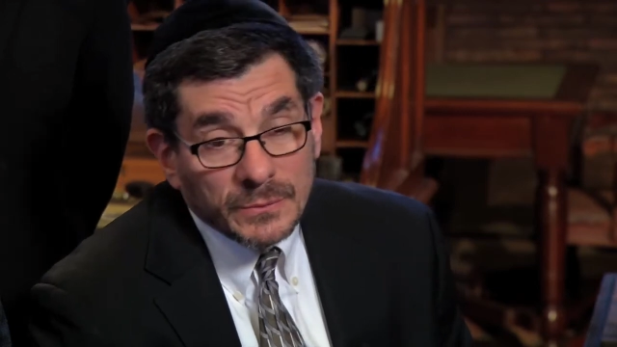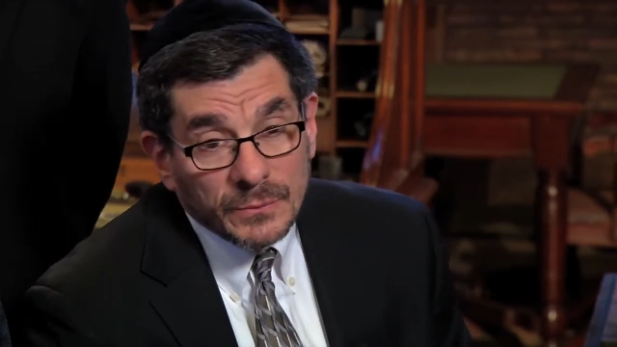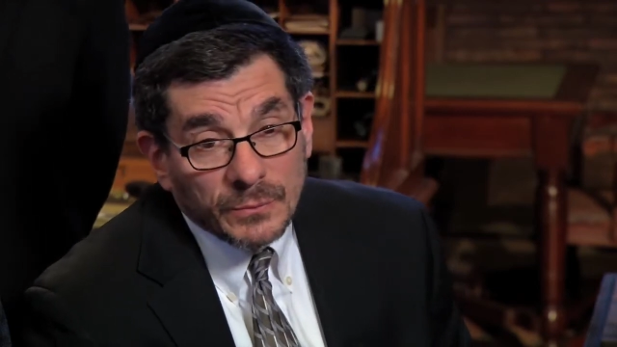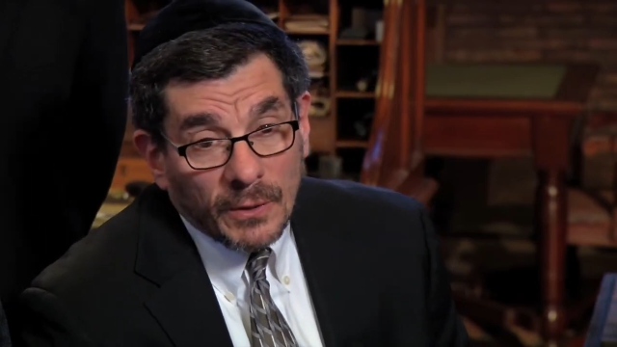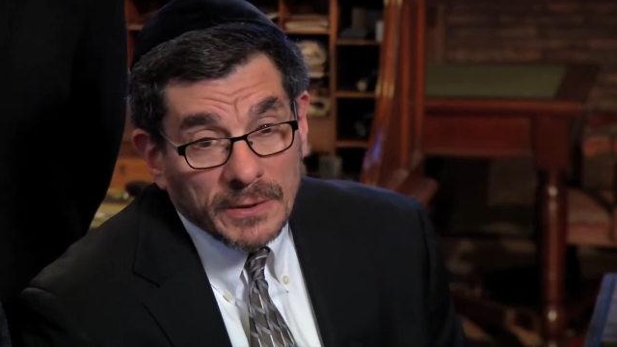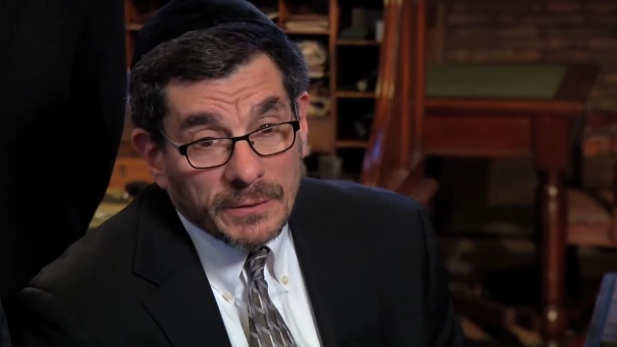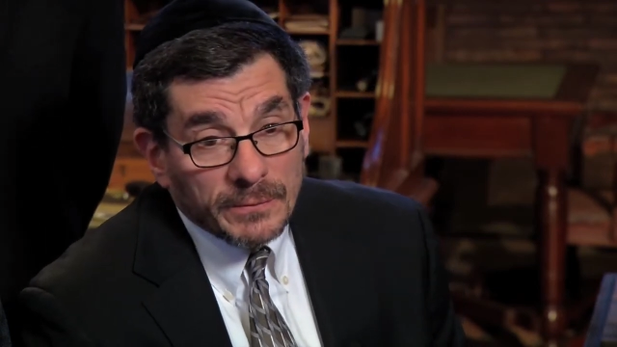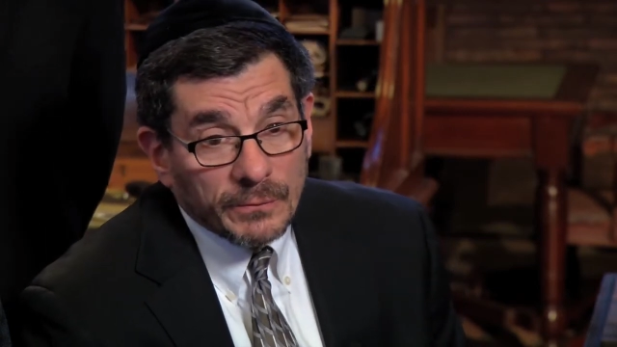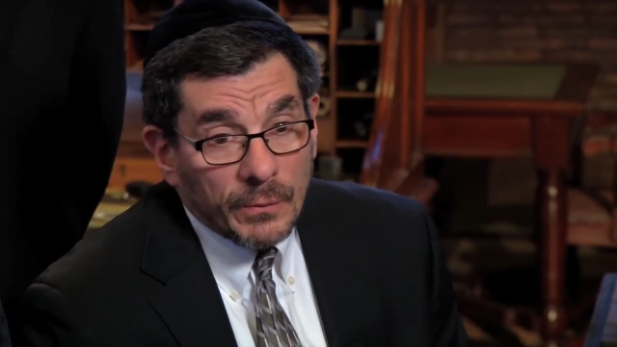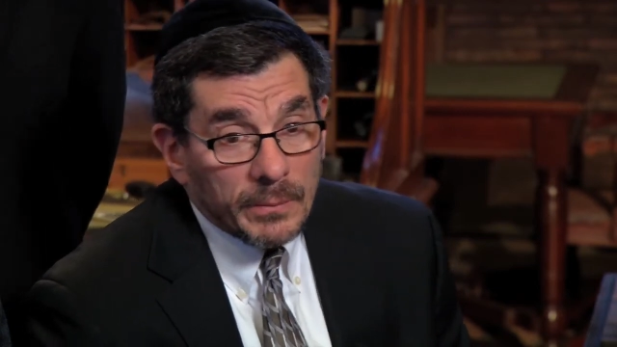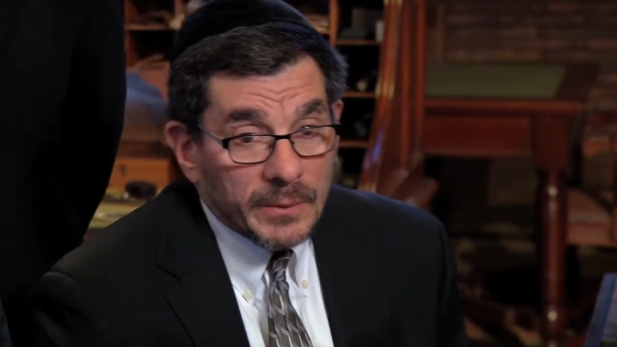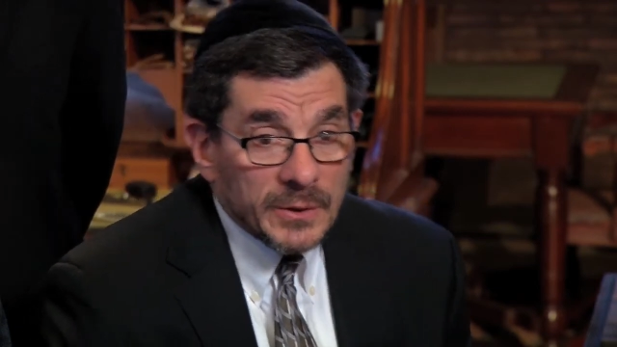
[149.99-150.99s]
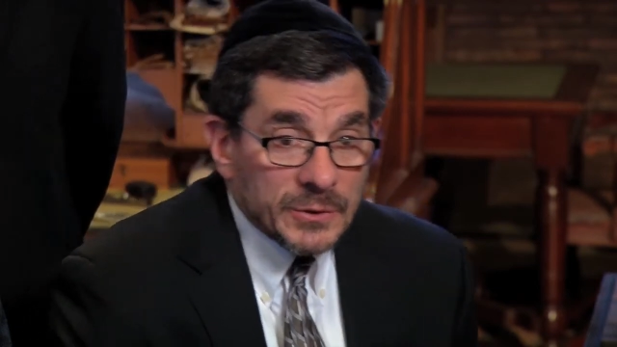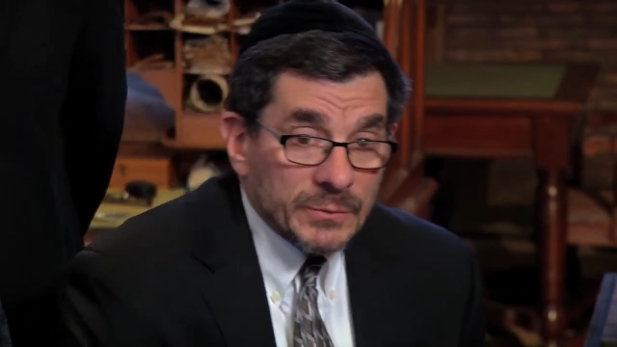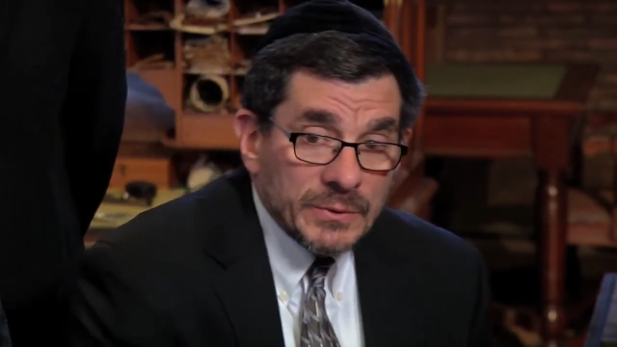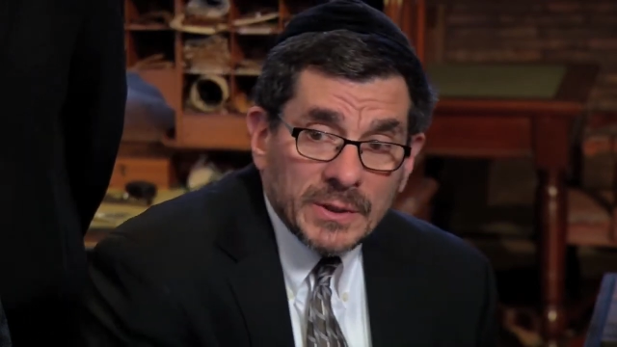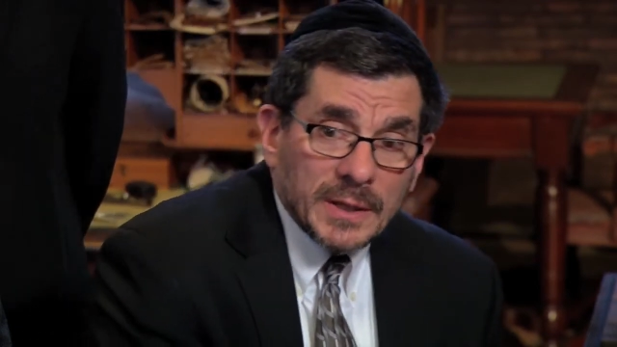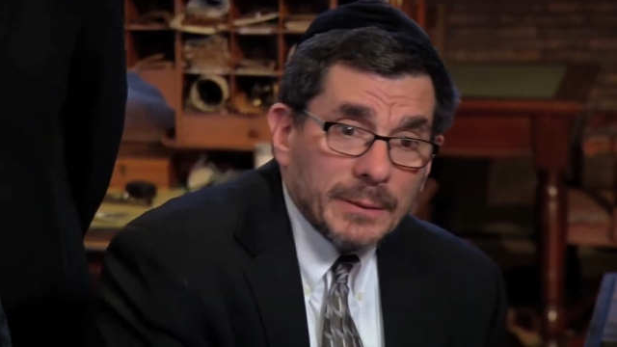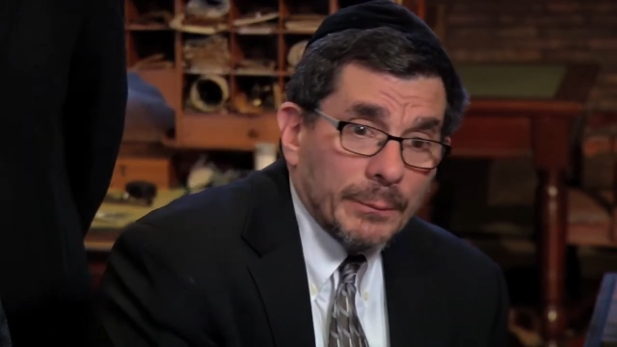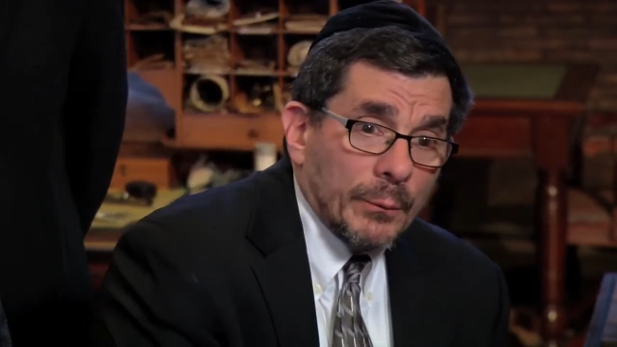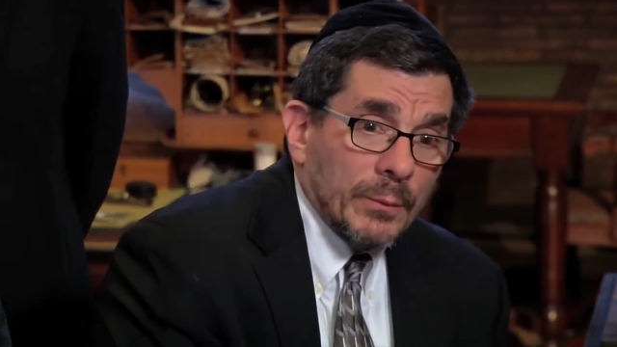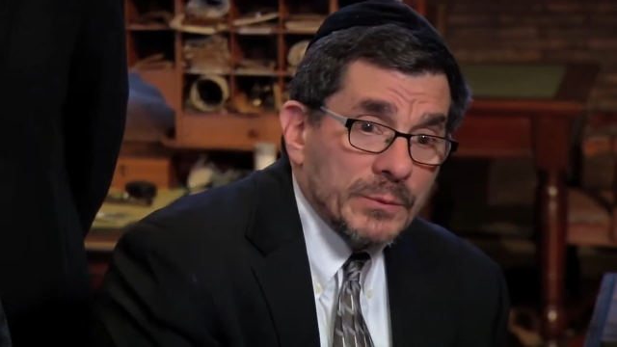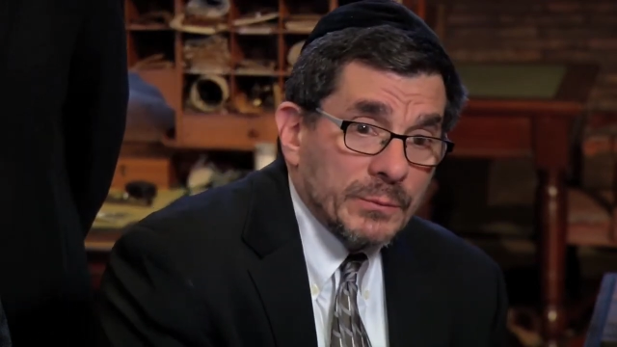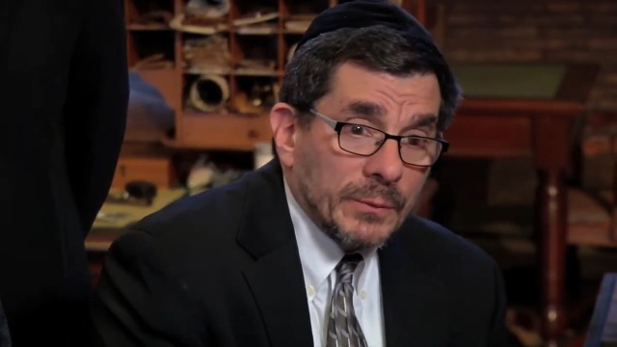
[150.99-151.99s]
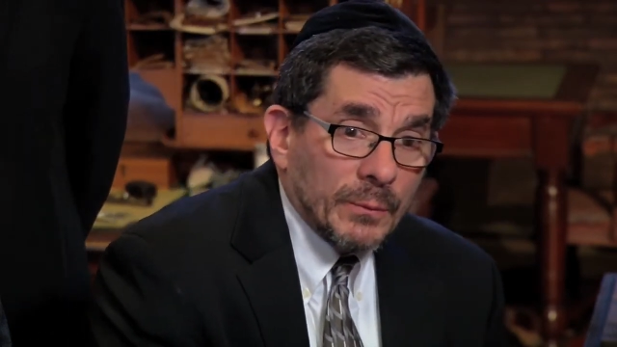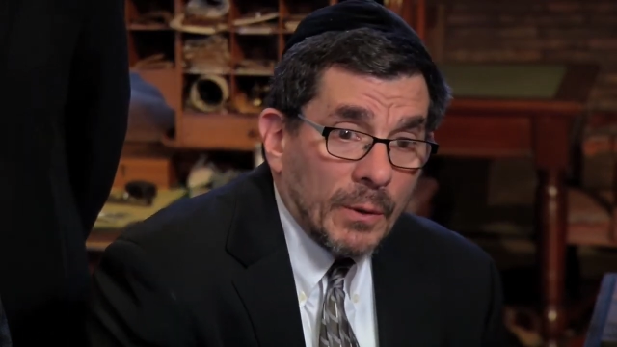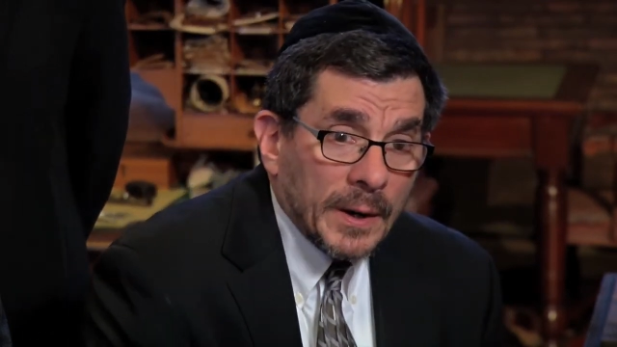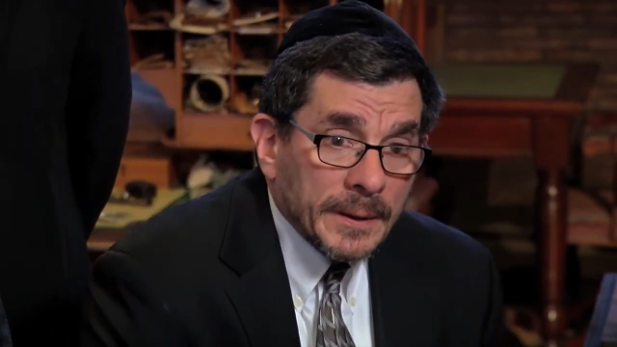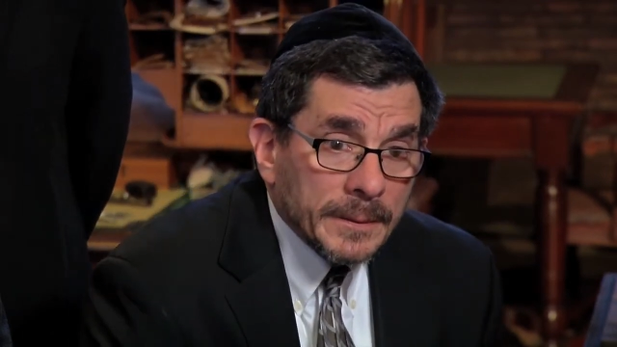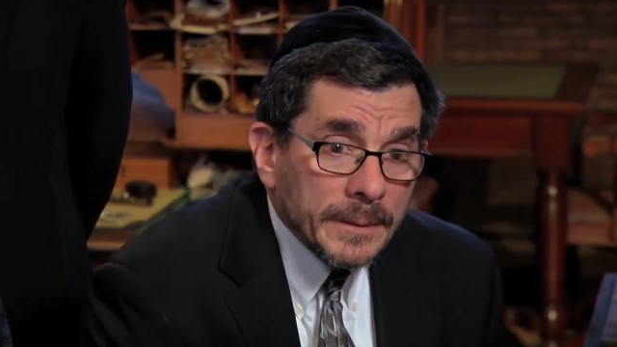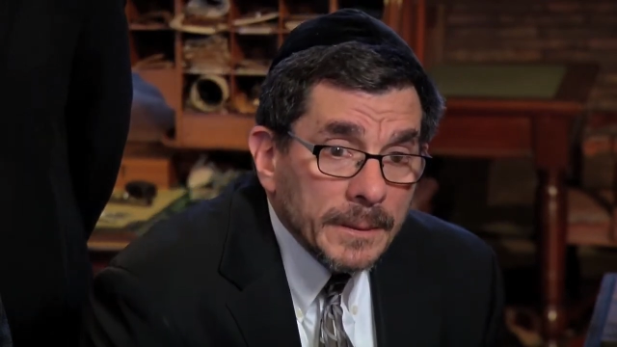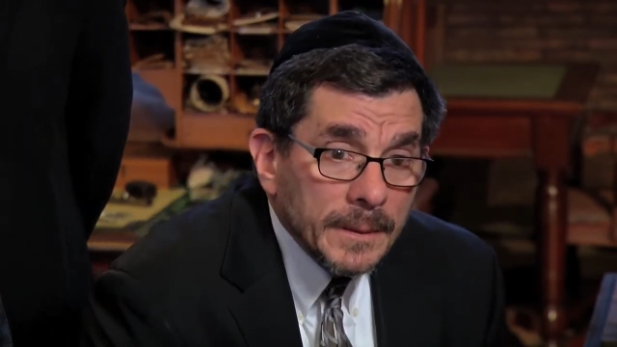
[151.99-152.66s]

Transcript: tried different formulations. We didn't get the performance required.